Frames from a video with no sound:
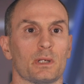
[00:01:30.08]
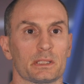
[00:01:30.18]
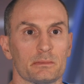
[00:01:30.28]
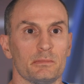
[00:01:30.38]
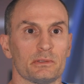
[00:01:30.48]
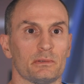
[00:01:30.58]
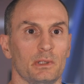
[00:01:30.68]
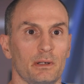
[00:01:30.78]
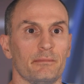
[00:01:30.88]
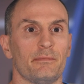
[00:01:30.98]
Customers
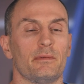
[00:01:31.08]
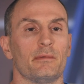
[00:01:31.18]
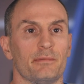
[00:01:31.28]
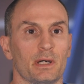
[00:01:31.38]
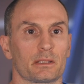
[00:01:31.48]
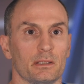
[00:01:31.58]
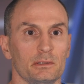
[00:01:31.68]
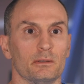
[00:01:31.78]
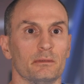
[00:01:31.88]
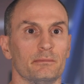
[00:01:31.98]
love the fact that
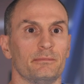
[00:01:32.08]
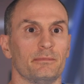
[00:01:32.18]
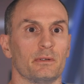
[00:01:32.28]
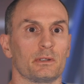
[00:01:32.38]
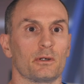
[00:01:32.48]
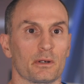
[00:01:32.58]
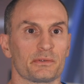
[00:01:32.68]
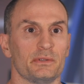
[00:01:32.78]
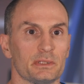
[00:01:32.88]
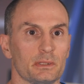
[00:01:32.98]
you've got a
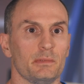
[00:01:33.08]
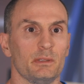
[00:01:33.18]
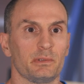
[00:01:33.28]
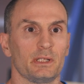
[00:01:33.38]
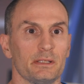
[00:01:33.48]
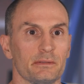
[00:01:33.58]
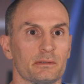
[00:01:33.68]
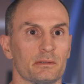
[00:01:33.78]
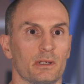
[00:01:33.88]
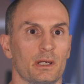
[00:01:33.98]
system in
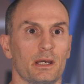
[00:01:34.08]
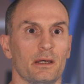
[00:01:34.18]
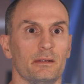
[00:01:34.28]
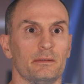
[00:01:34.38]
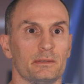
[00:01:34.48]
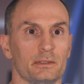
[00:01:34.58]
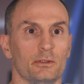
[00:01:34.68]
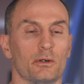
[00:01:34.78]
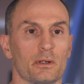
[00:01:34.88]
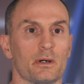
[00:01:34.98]
place and
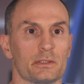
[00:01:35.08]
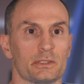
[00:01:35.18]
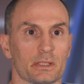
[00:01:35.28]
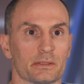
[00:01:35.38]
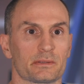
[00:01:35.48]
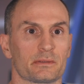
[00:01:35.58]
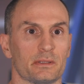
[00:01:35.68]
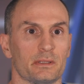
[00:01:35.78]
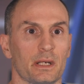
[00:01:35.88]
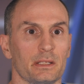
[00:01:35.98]
you're not just
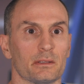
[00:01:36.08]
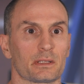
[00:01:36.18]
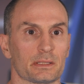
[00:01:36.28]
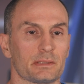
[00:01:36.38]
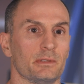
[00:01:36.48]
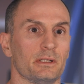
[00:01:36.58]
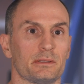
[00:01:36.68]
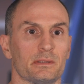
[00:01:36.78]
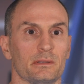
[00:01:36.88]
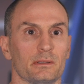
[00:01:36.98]
getting your customer
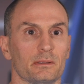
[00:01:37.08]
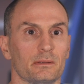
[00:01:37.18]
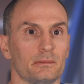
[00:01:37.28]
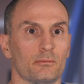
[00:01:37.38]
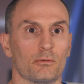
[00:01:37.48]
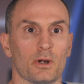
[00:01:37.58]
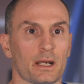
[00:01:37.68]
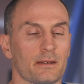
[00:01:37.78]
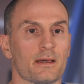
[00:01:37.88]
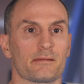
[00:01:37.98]
to
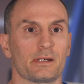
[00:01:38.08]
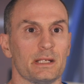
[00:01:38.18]
write another